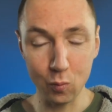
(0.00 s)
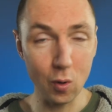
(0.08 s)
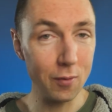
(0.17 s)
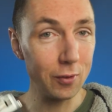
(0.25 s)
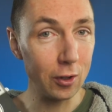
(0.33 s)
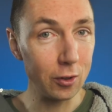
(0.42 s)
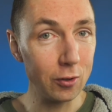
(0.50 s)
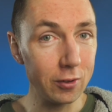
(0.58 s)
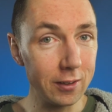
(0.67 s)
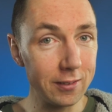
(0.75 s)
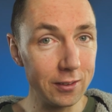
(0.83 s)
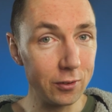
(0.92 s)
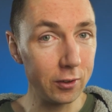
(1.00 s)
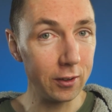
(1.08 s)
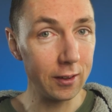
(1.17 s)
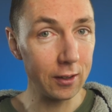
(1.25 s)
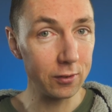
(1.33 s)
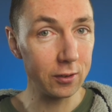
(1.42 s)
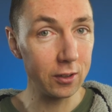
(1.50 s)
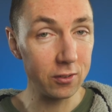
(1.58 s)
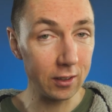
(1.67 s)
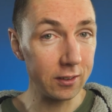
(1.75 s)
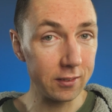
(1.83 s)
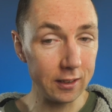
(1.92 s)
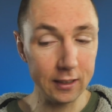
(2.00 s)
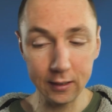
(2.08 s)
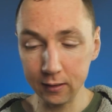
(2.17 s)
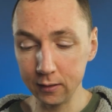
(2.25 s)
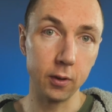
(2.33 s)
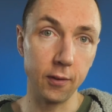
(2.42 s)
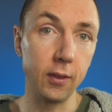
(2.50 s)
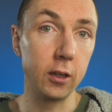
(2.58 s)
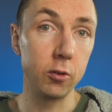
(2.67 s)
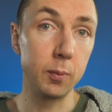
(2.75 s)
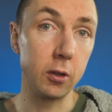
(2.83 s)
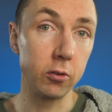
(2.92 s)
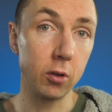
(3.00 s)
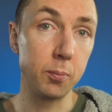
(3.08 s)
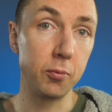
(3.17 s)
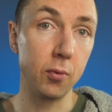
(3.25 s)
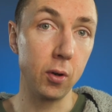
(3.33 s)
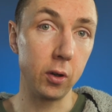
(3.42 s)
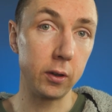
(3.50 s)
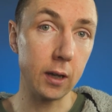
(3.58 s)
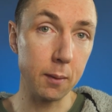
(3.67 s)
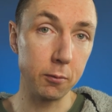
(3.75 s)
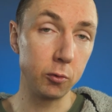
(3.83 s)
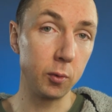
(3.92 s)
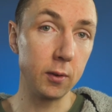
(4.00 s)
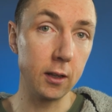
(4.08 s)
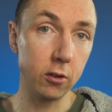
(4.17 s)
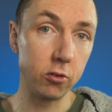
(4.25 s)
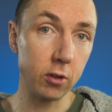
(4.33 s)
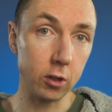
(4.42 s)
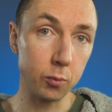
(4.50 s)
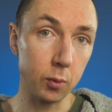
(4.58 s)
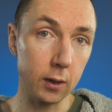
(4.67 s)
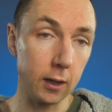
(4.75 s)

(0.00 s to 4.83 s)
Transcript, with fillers: Why I've not used it since 2016, I think it's because I prefer cameras with interchangeable